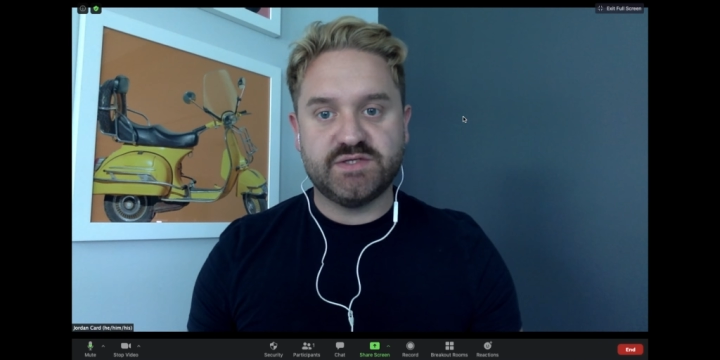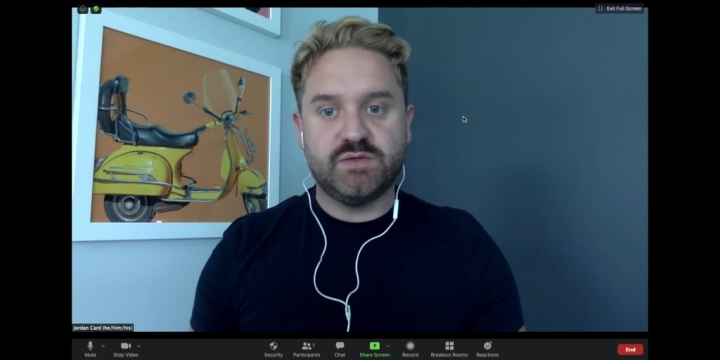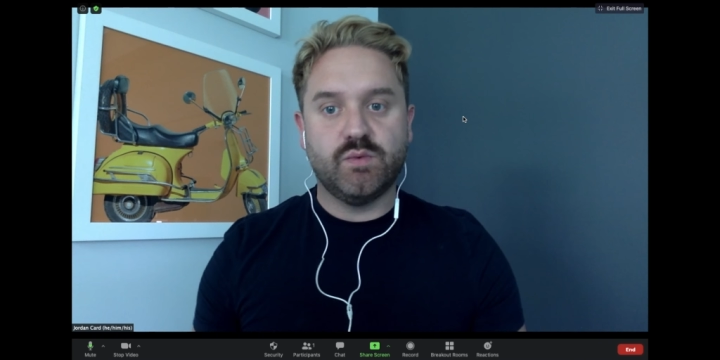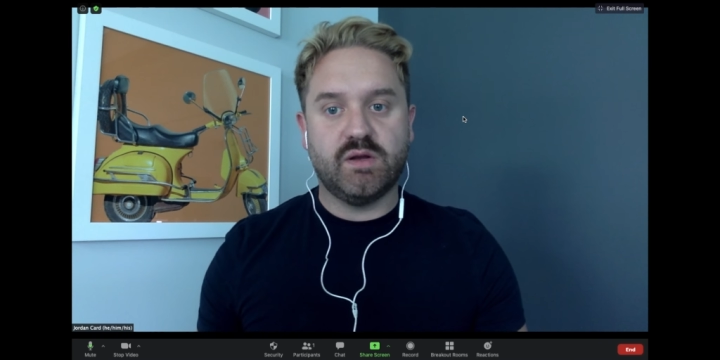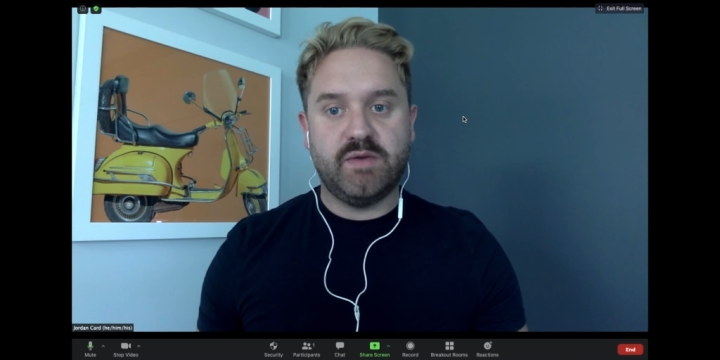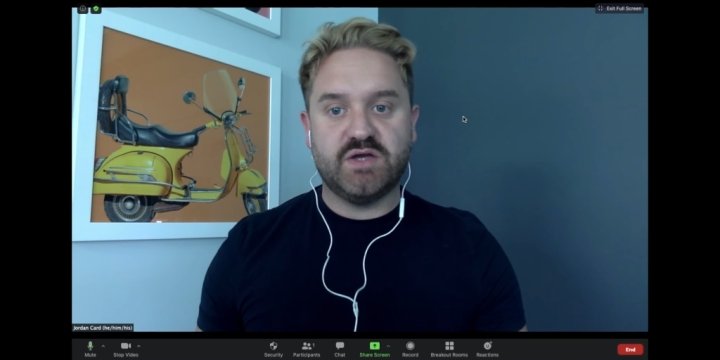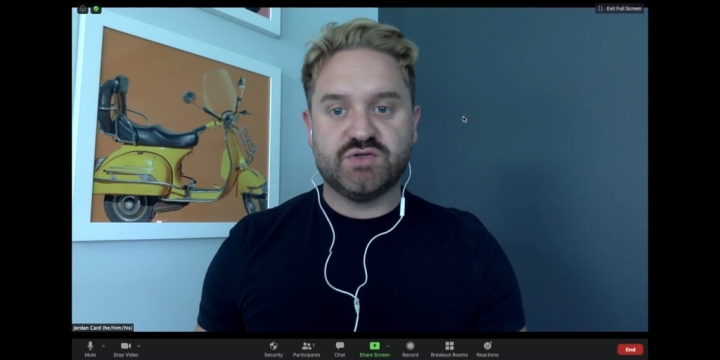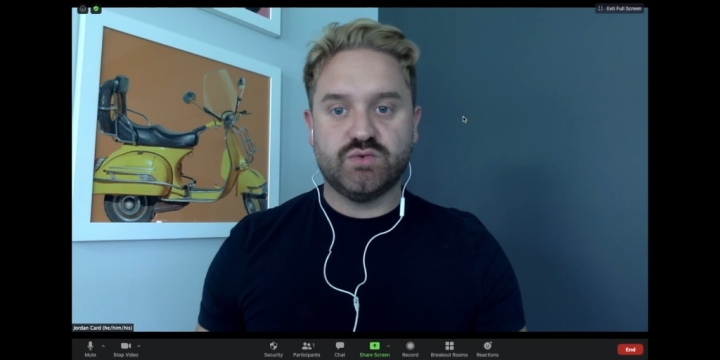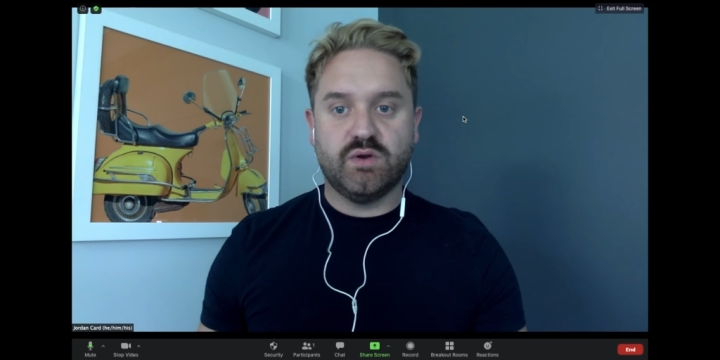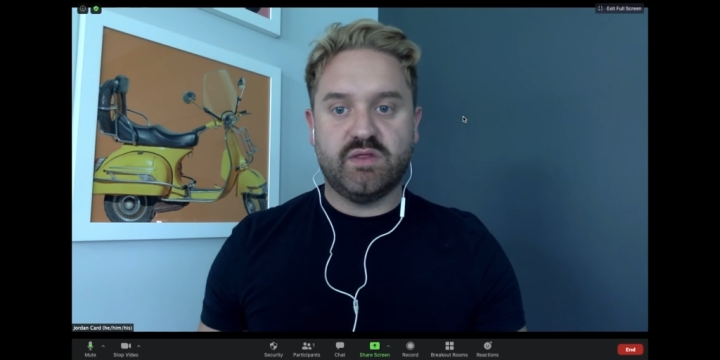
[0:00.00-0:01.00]
So you want to make
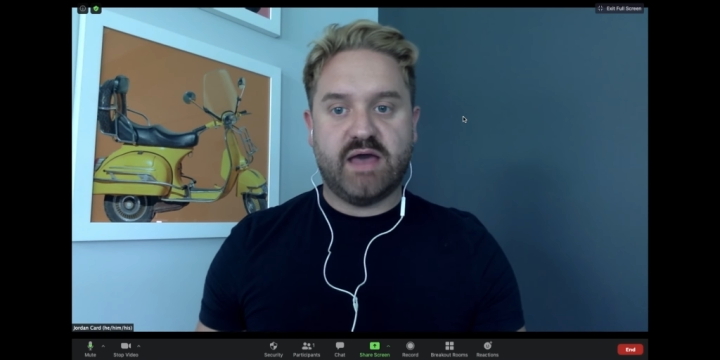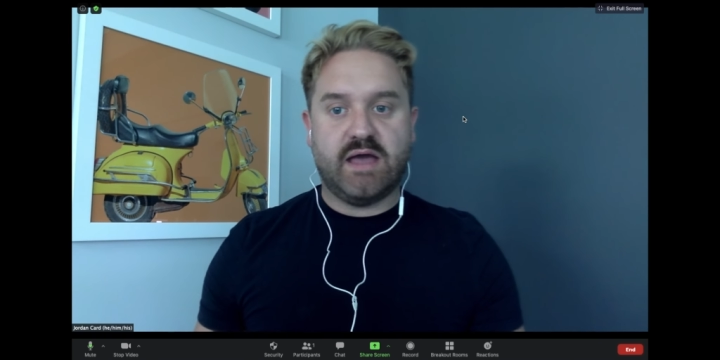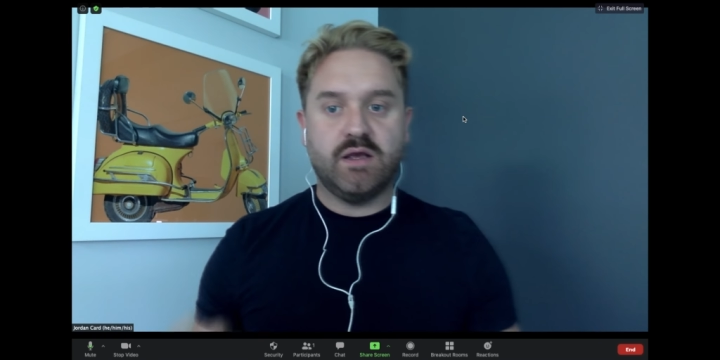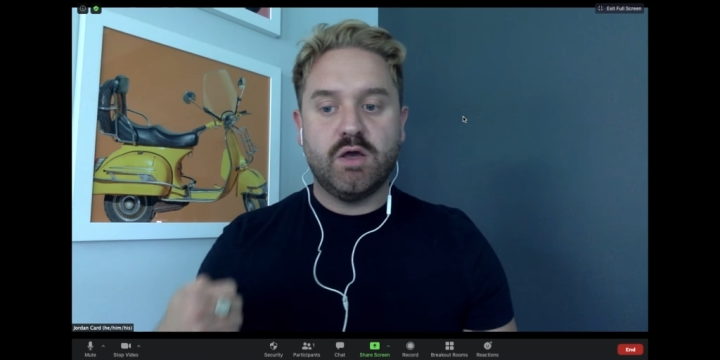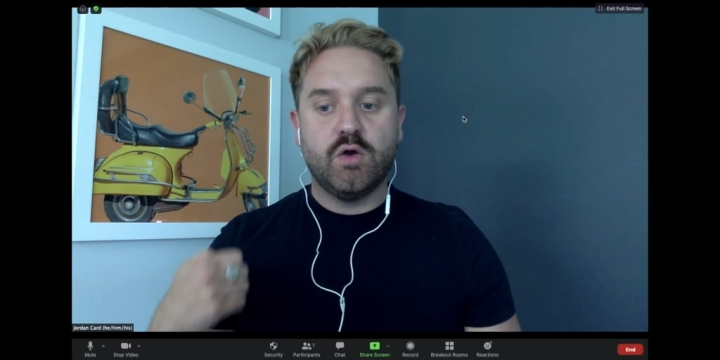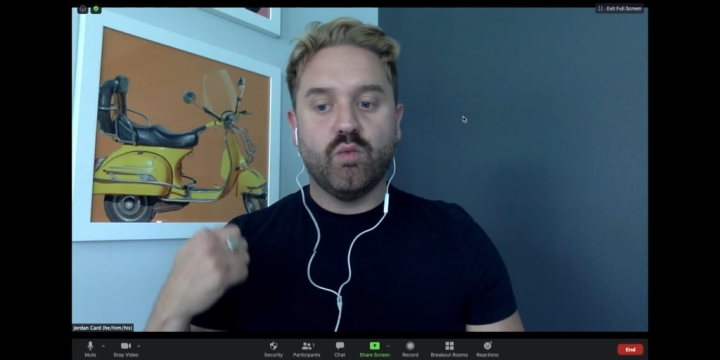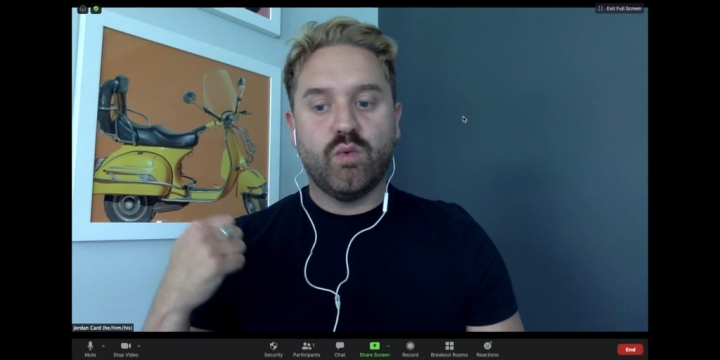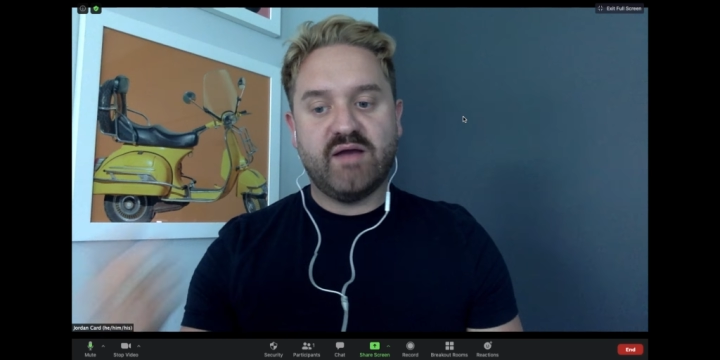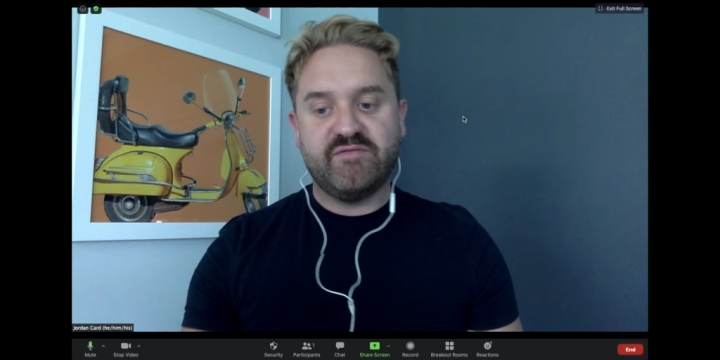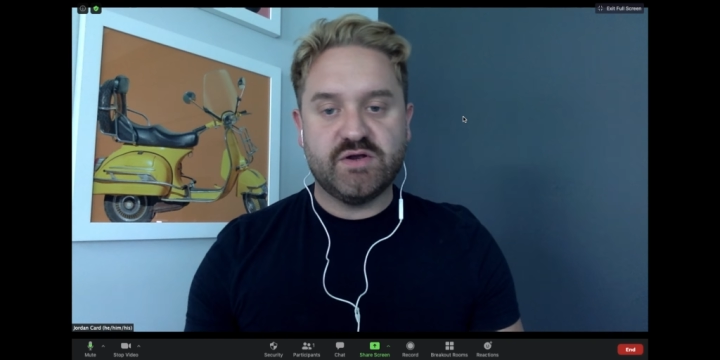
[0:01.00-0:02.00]
sure that
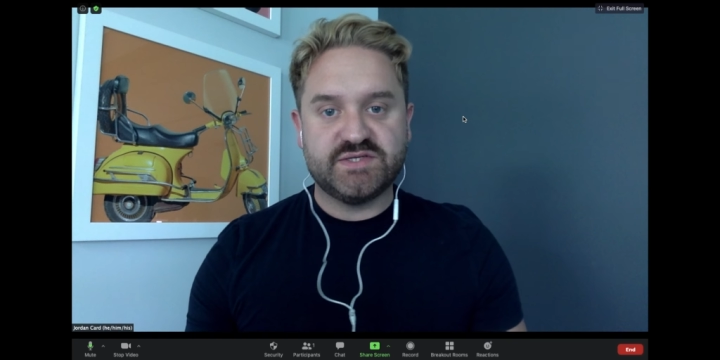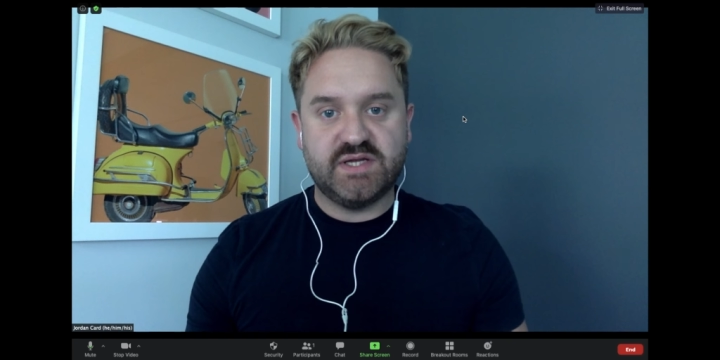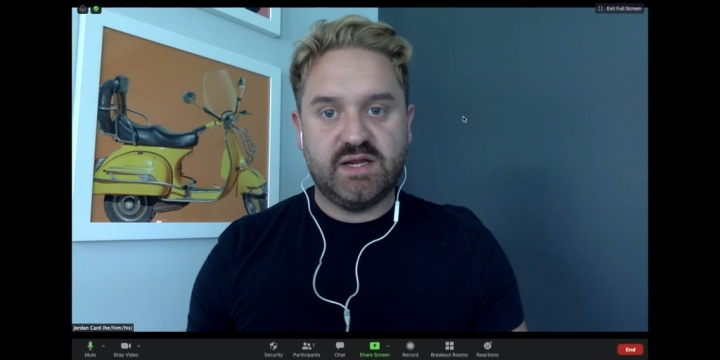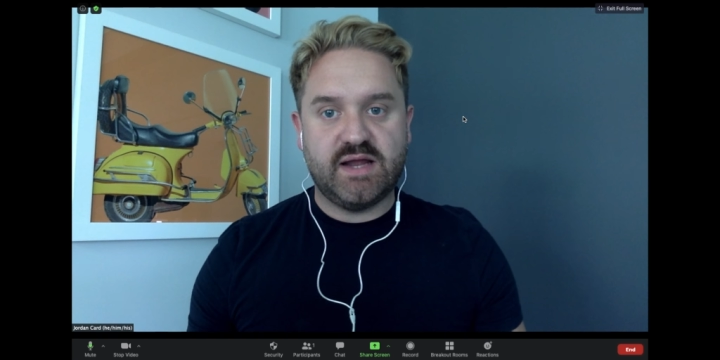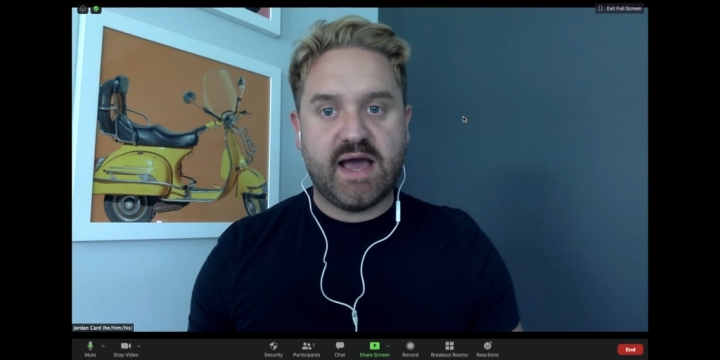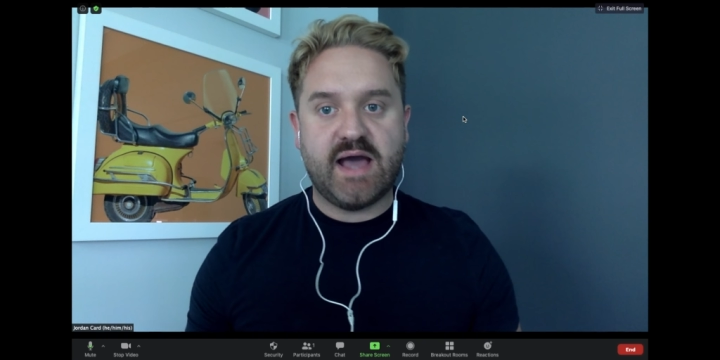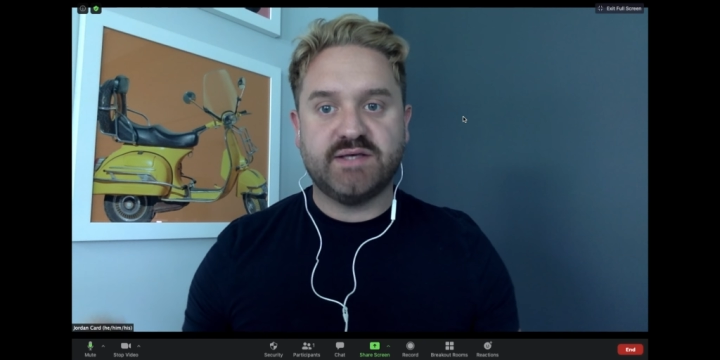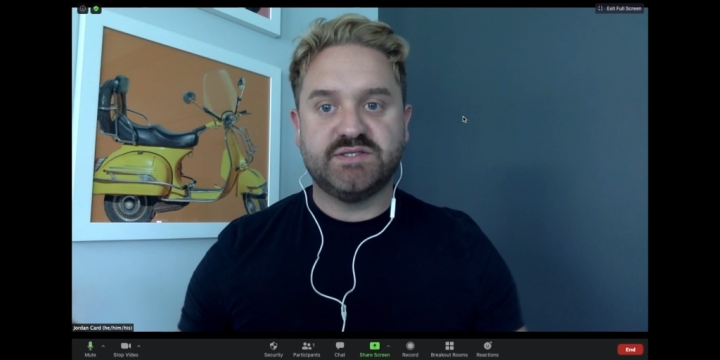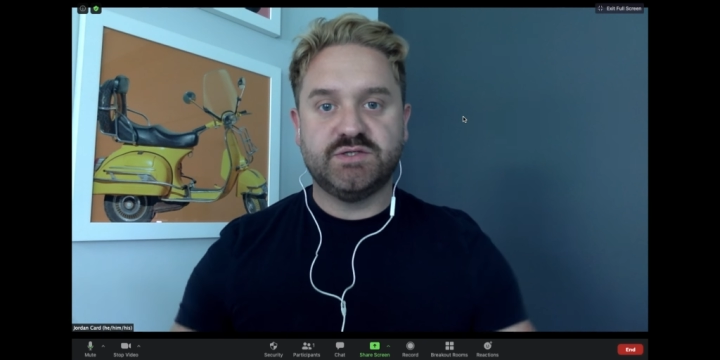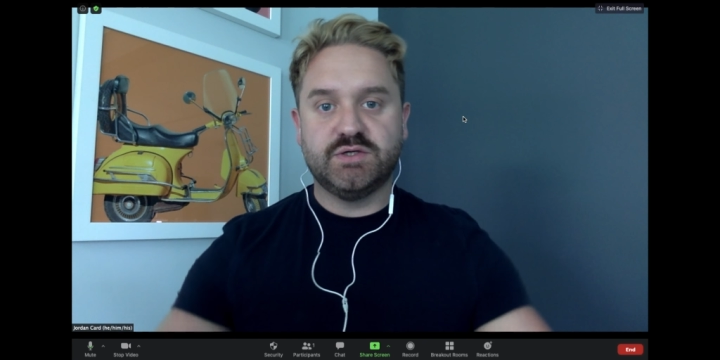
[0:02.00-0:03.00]
wherever you're sitting
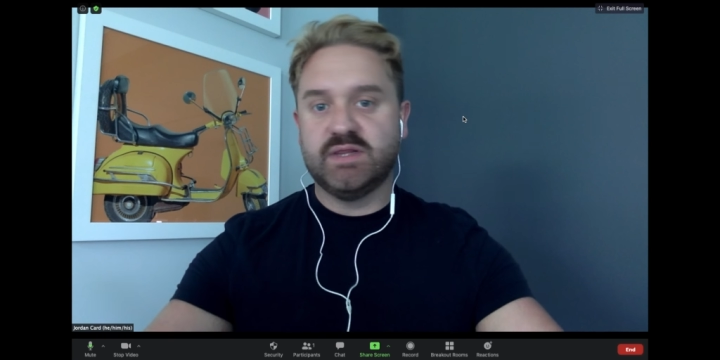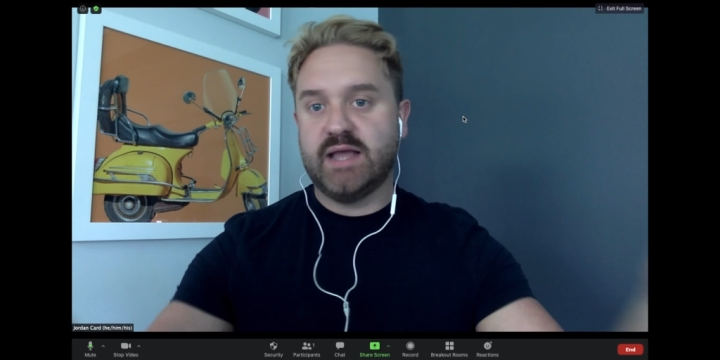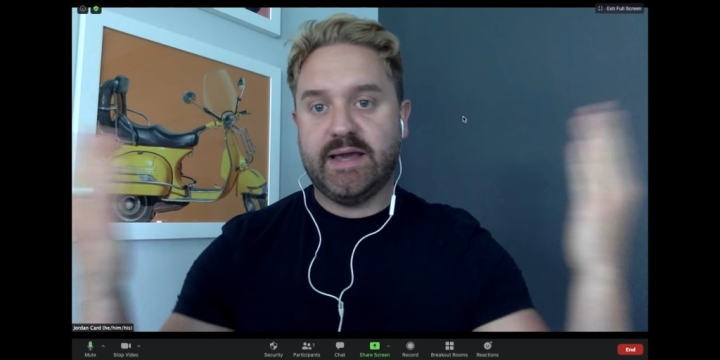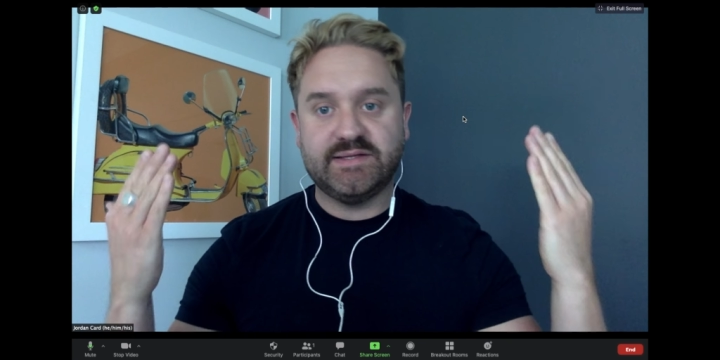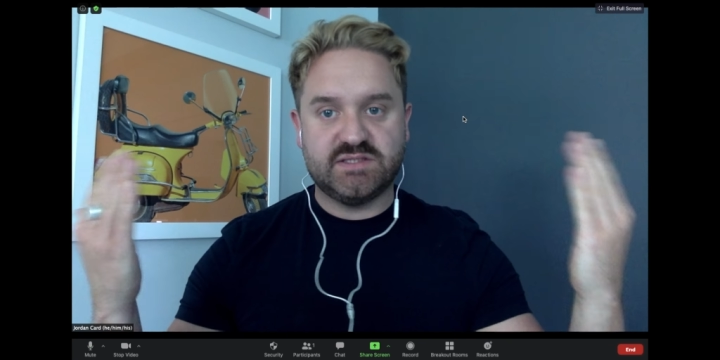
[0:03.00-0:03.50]
has good light,